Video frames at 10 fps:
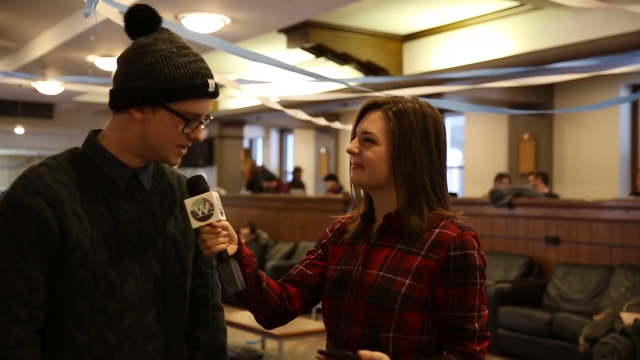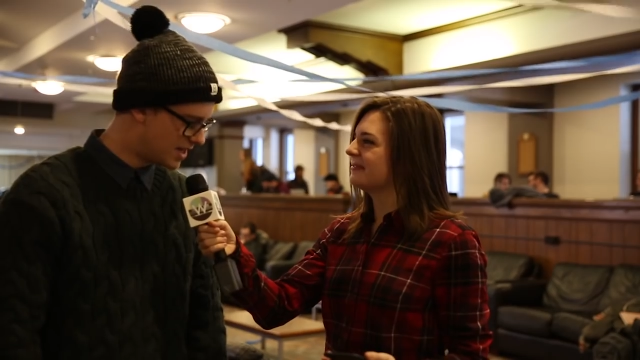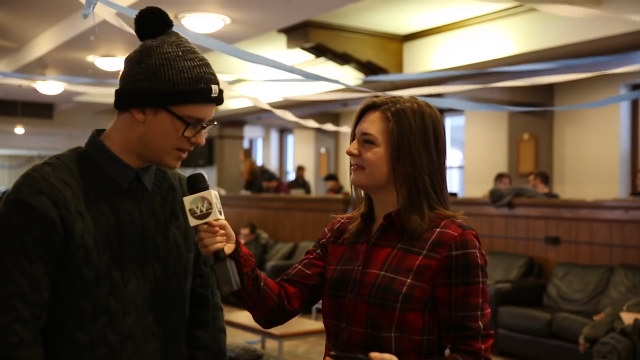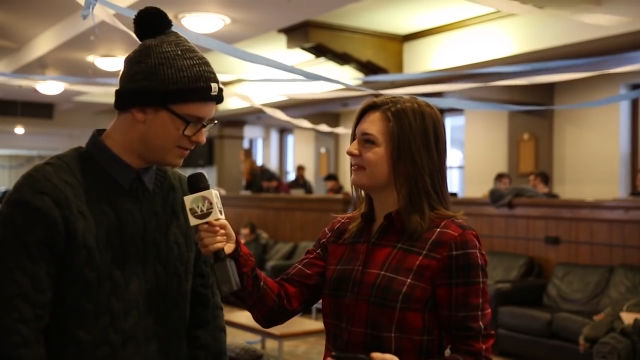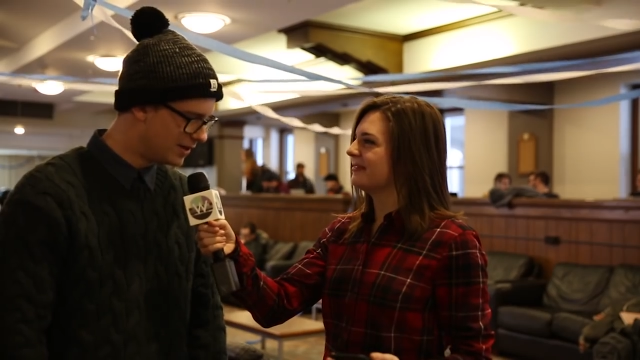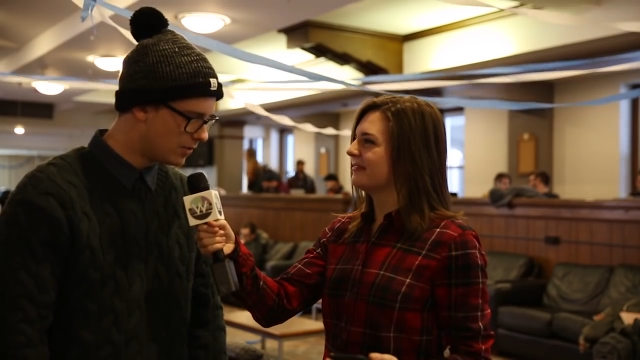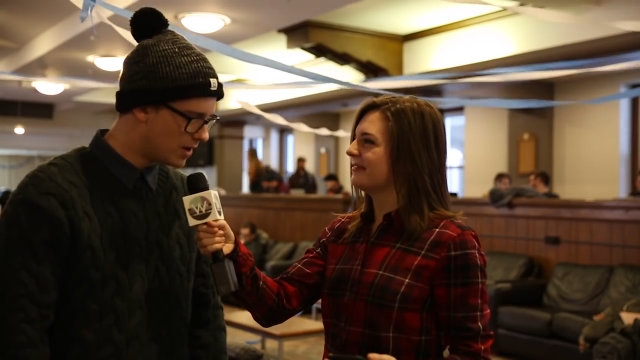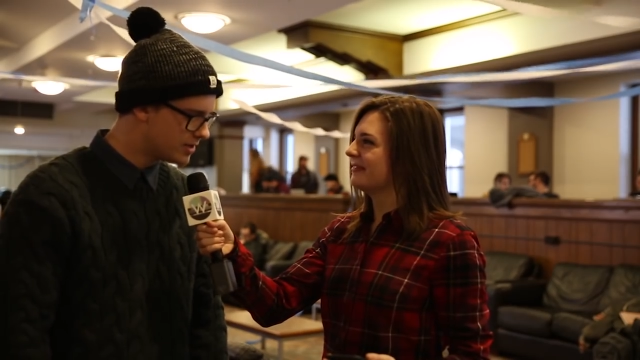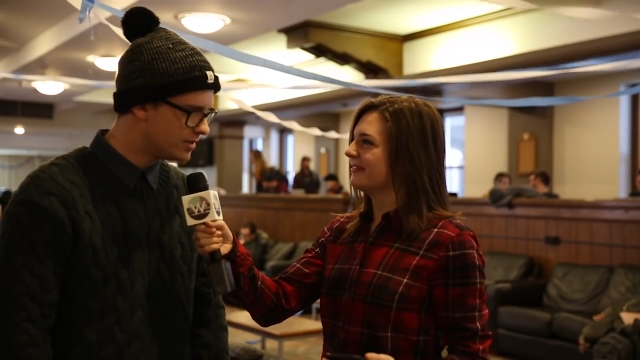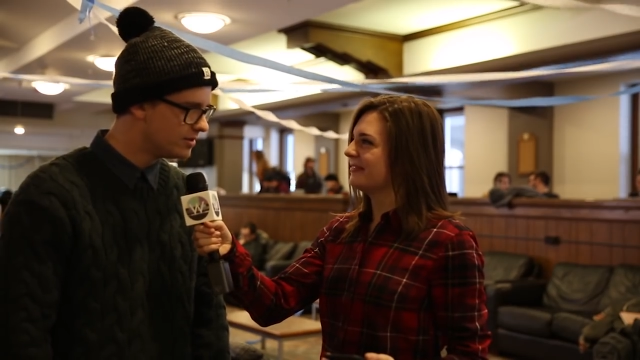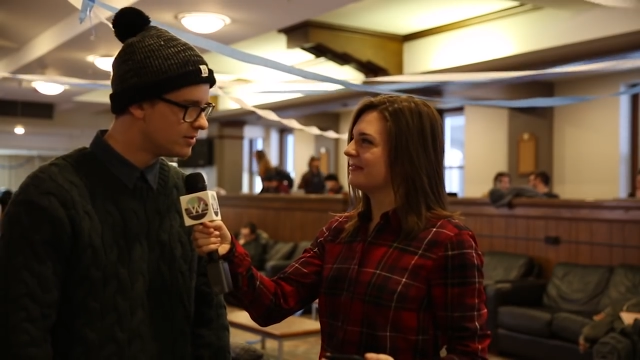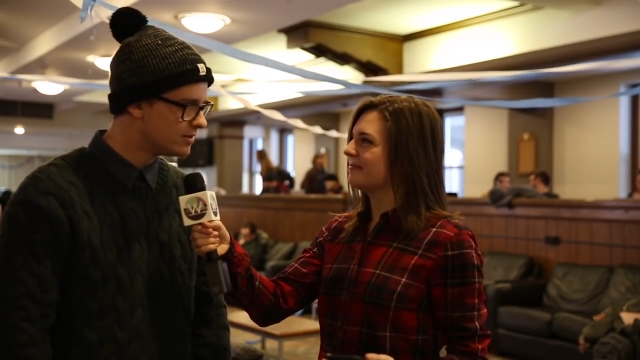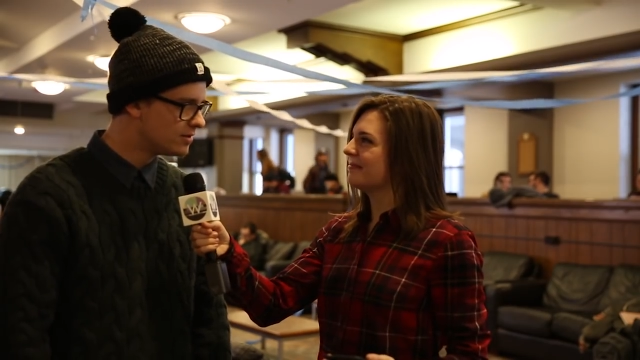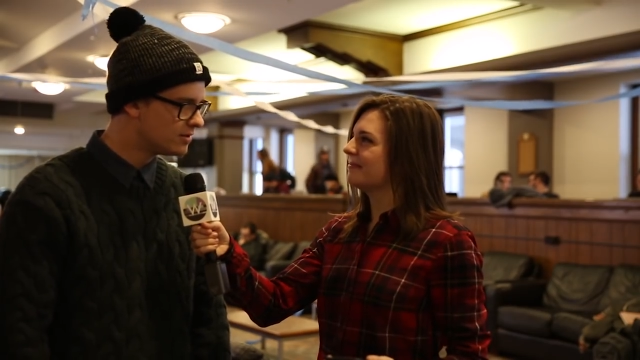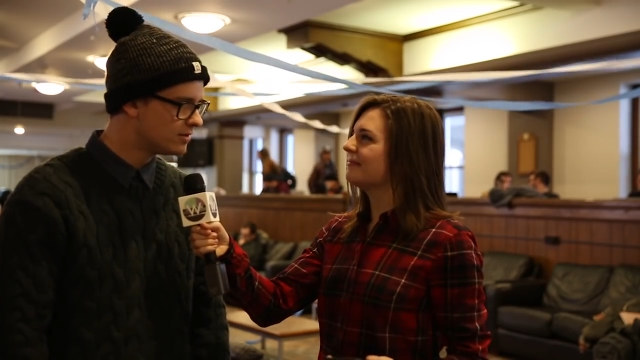Speaker 1: Is that even a question?
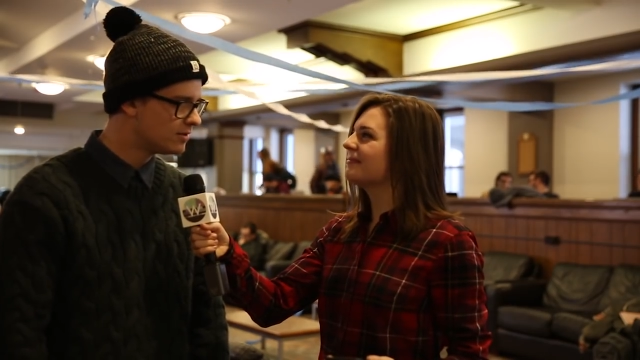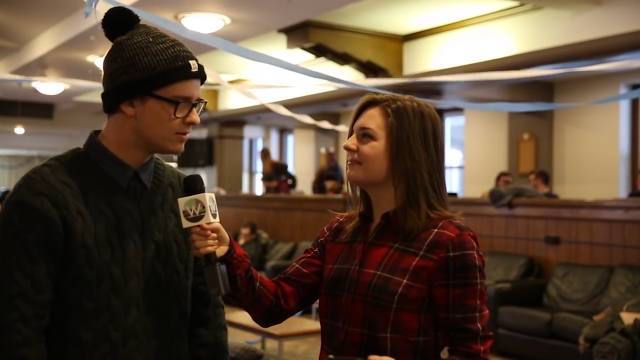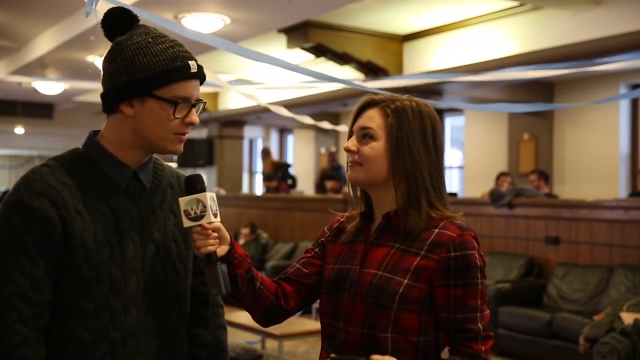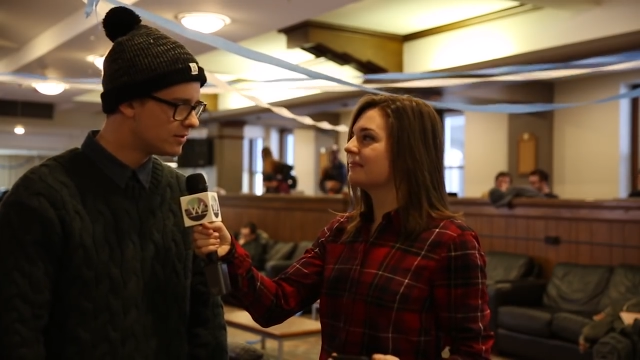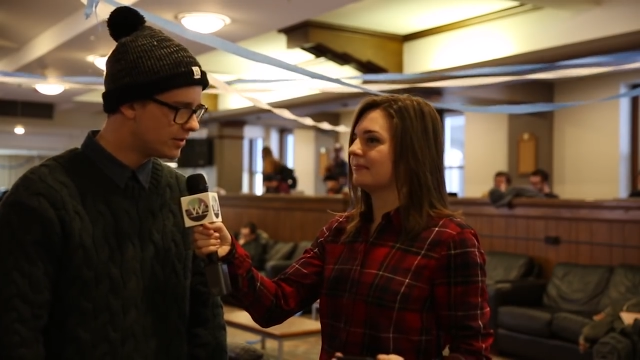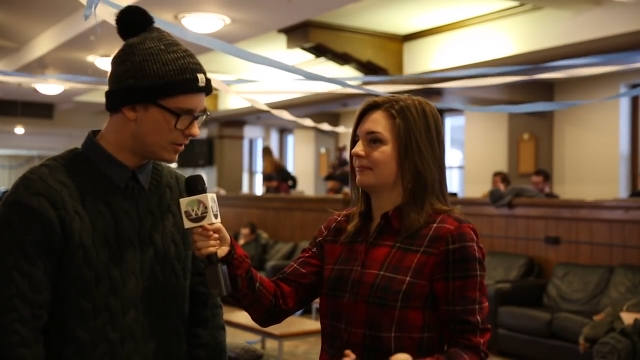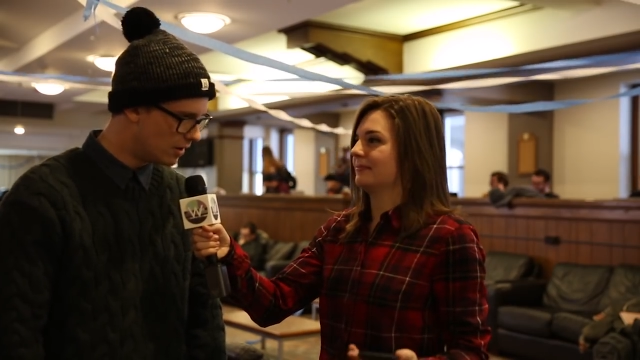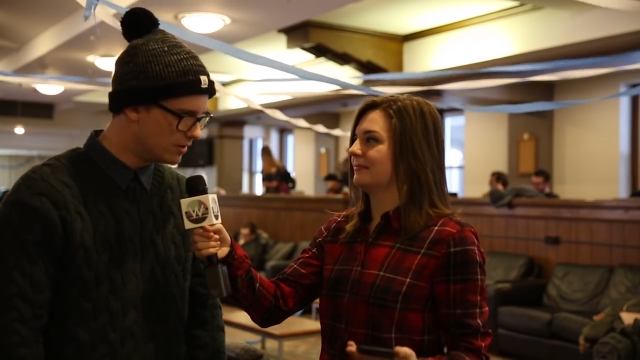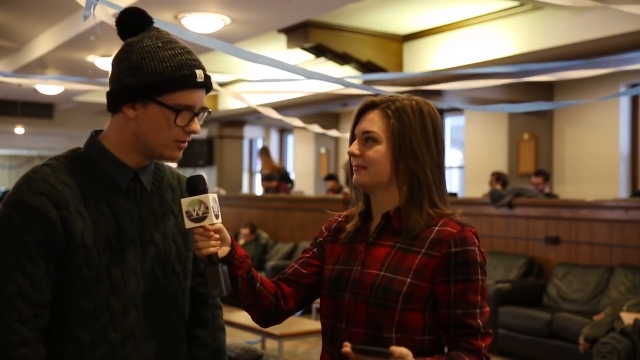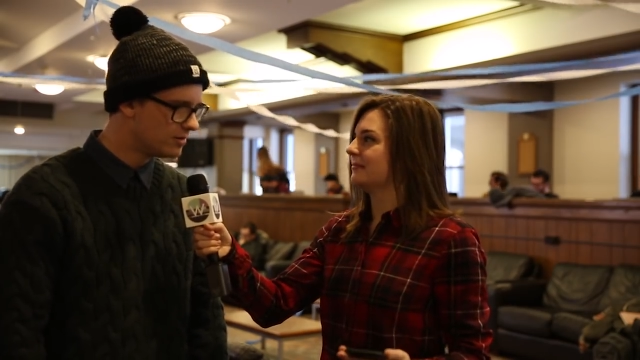Huron.